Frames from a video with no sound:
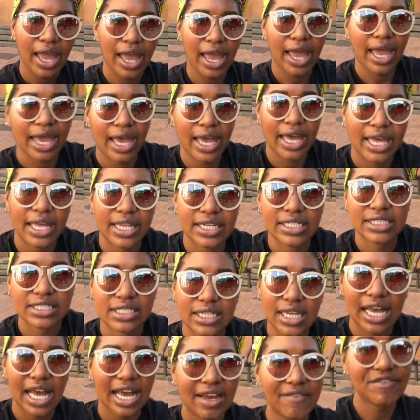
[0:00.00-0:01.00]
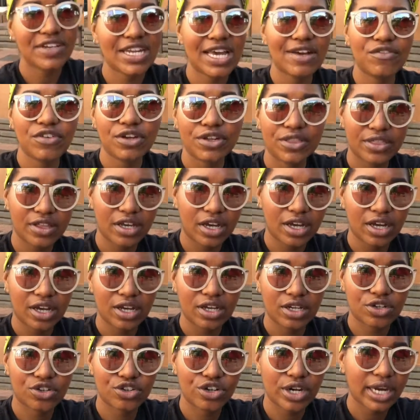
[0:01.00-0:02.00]
And I've never thought
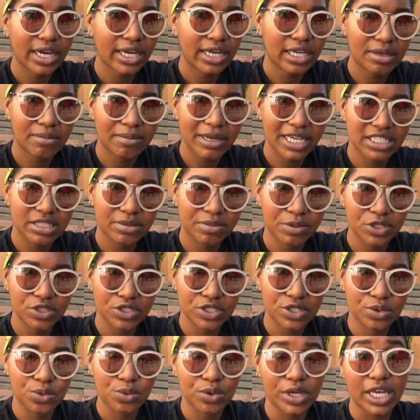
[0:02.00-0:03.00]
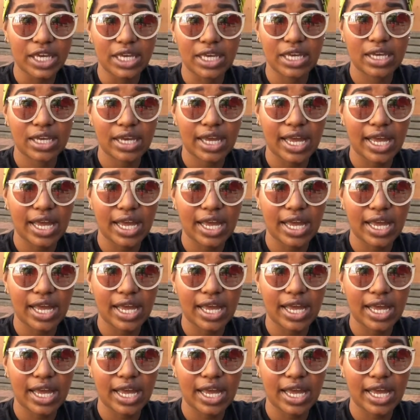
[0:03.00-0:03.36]
crying makes a person weak.